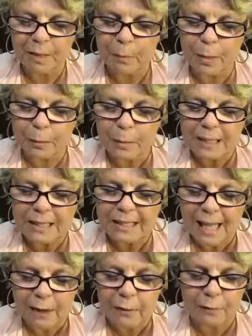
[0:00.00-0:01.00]
when we
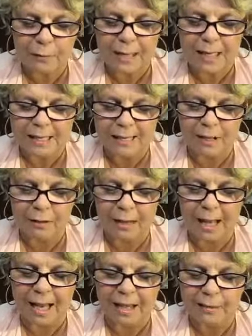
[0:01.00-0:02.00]
sacrifice our
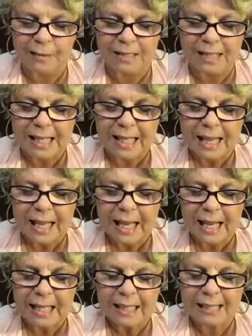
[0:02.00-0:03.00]
lives,
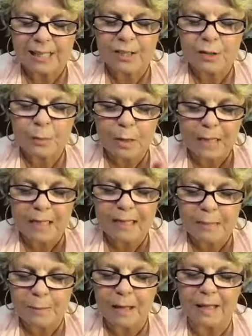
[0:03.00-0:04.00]
it's a sweet
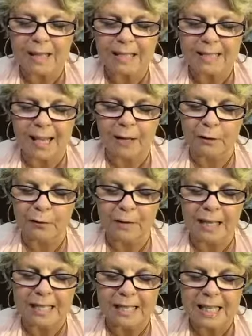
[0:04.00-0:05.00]
smelling
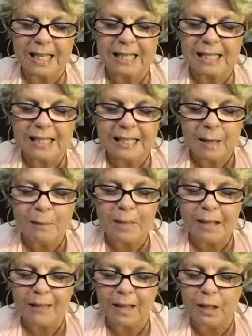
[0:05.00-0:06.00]
sacrifice. And this is
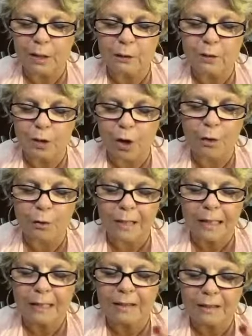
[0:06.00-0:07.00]
something that you totally